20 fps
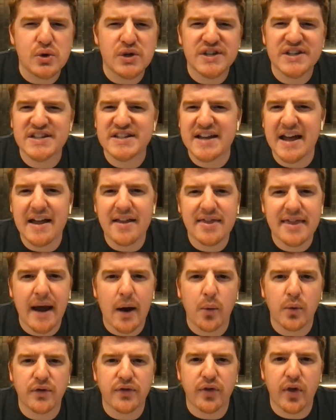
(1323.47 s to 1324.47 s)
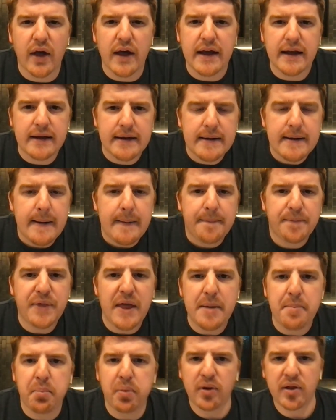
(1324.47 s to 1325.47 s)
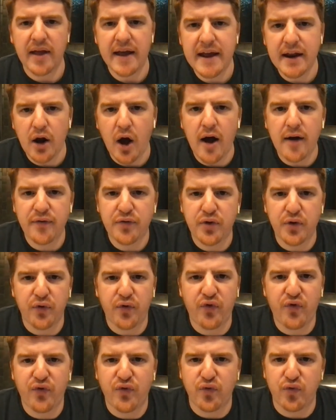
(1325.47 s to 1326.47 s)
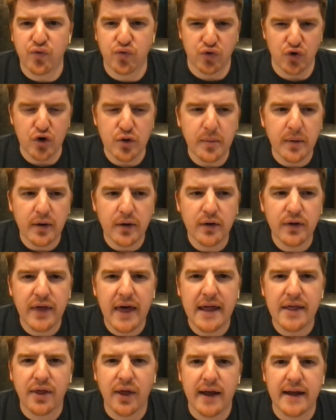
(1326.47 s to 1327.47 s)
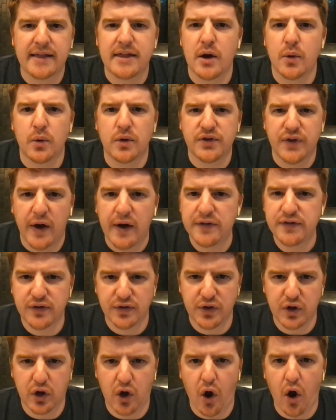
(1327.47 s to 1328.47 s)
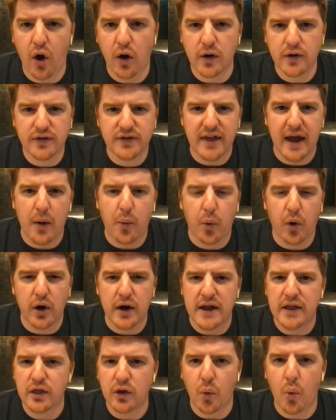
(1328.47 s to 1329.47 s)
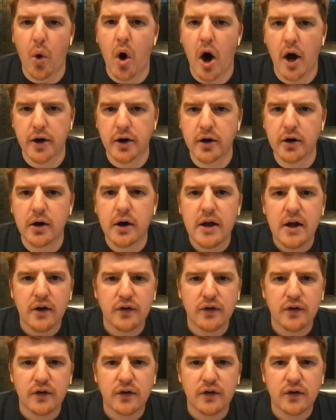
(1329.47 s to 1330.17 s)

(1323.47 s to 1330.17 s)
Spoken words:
set that was like, they played off the rumor that like there were tons of the cards that were in the water.